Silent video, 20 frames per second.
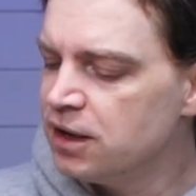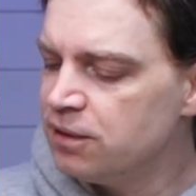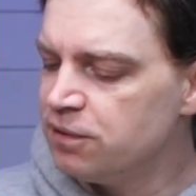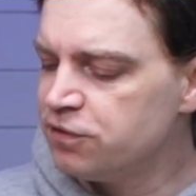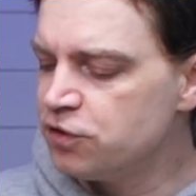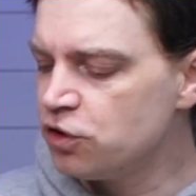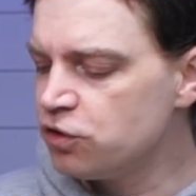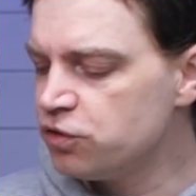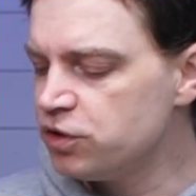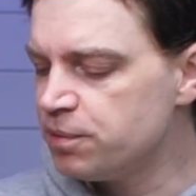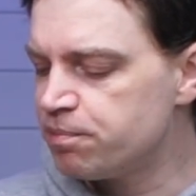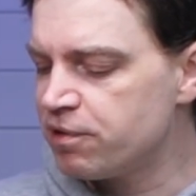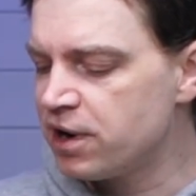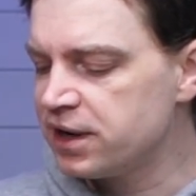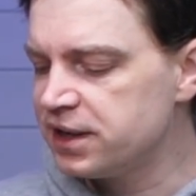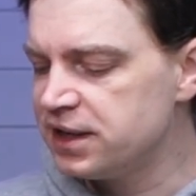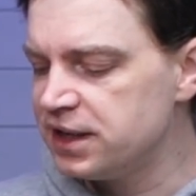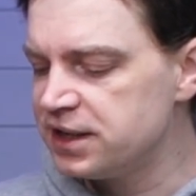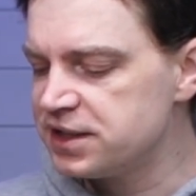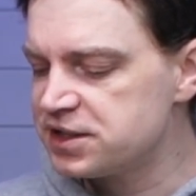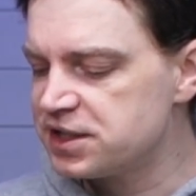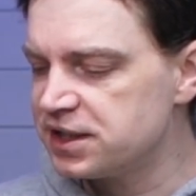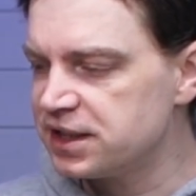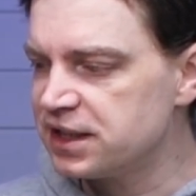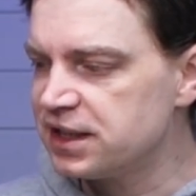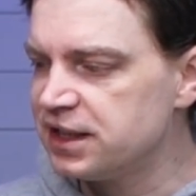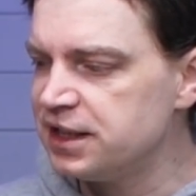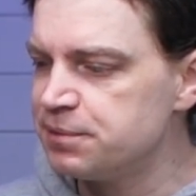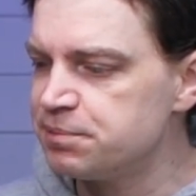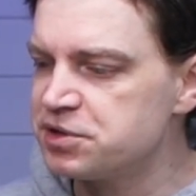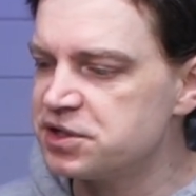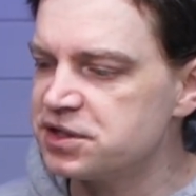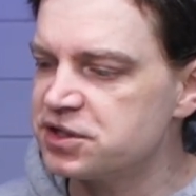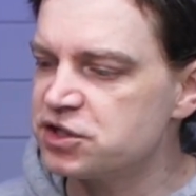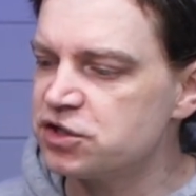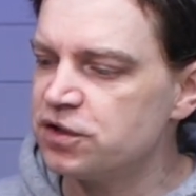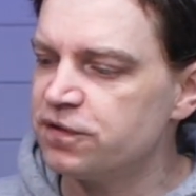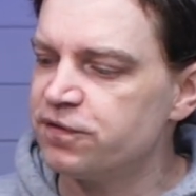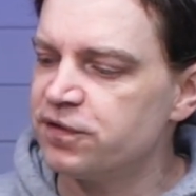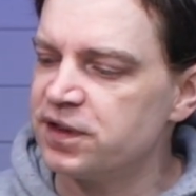We've got all the brackets and the clips and
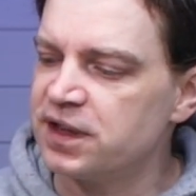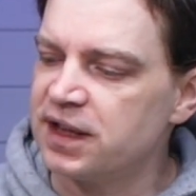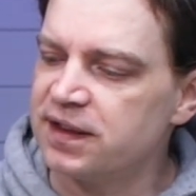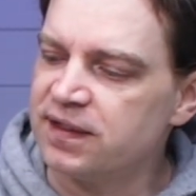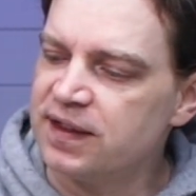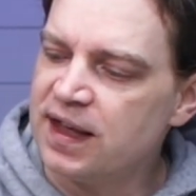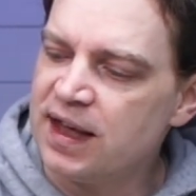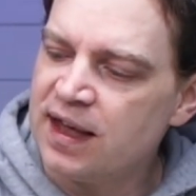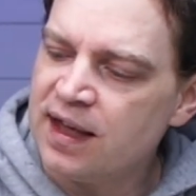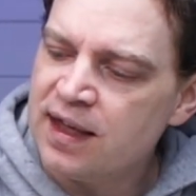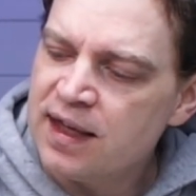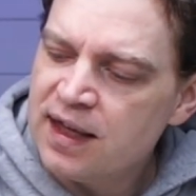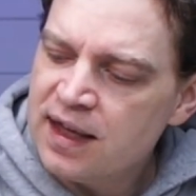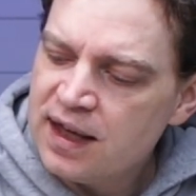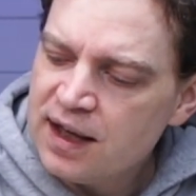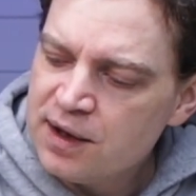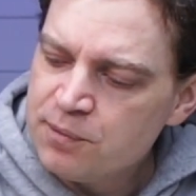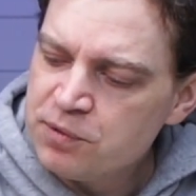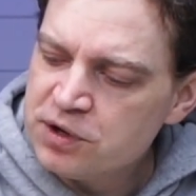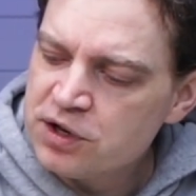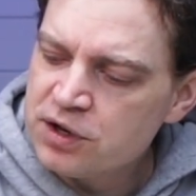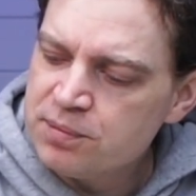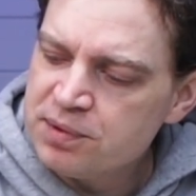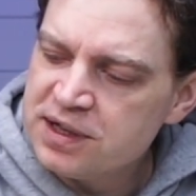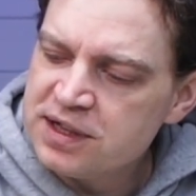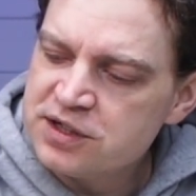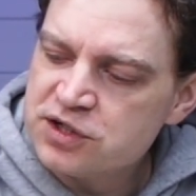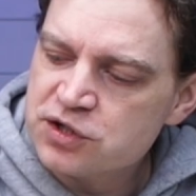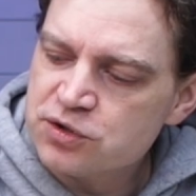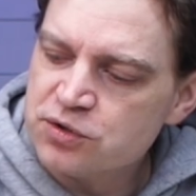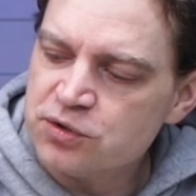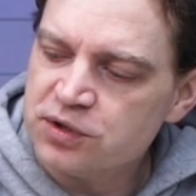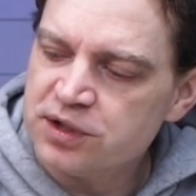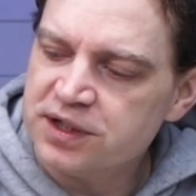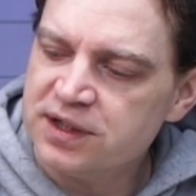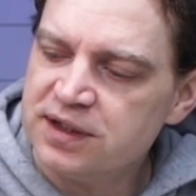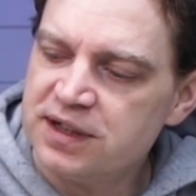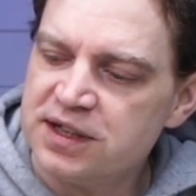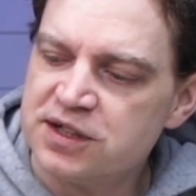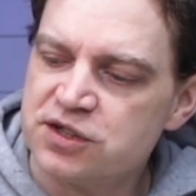stuff for that there, and we're going to be
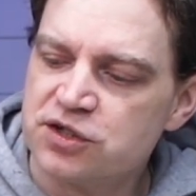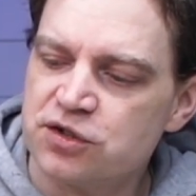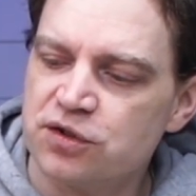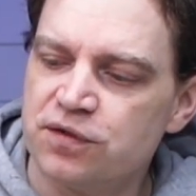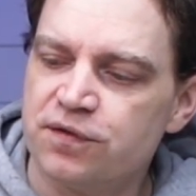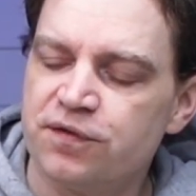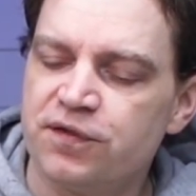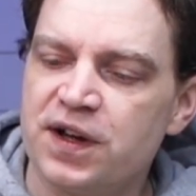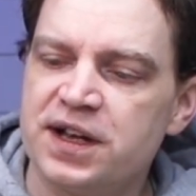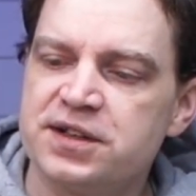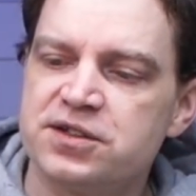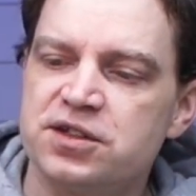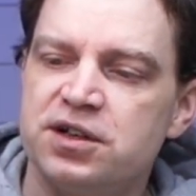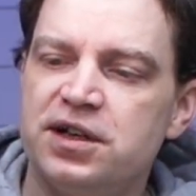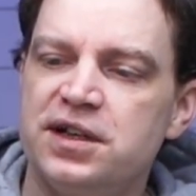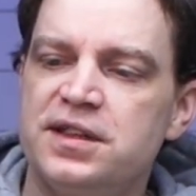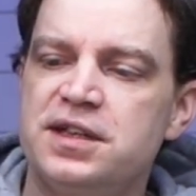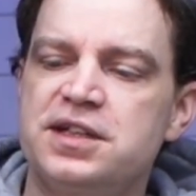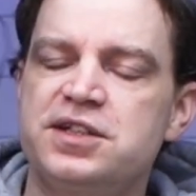installing these two fans on it.